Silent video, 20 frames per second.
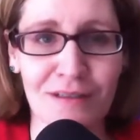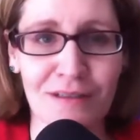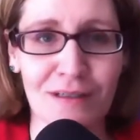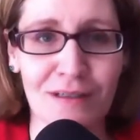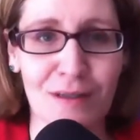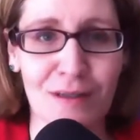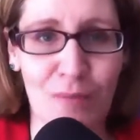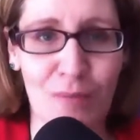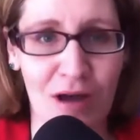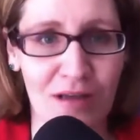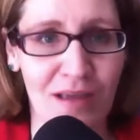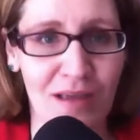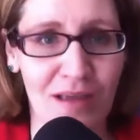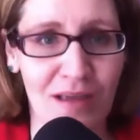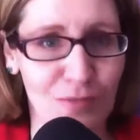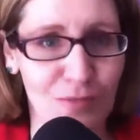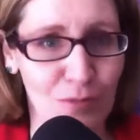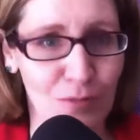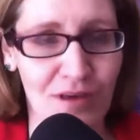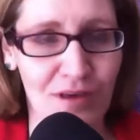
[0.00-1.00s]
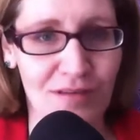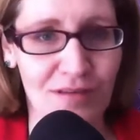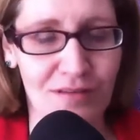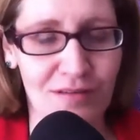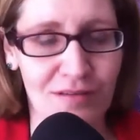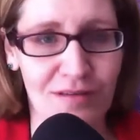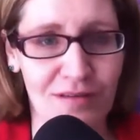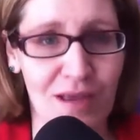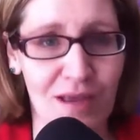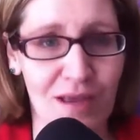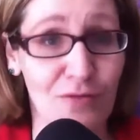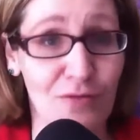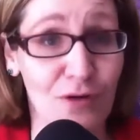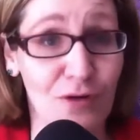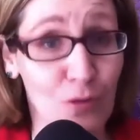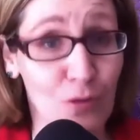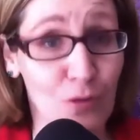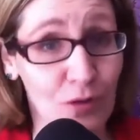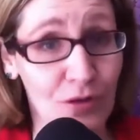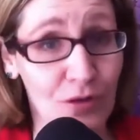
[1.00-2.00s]
podcast with us every
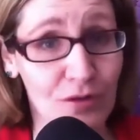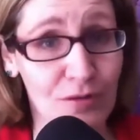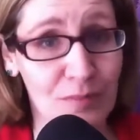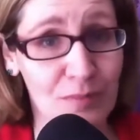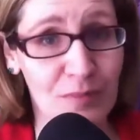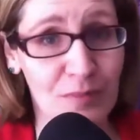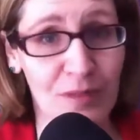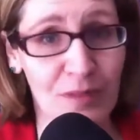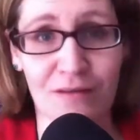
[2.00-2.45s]
quarter.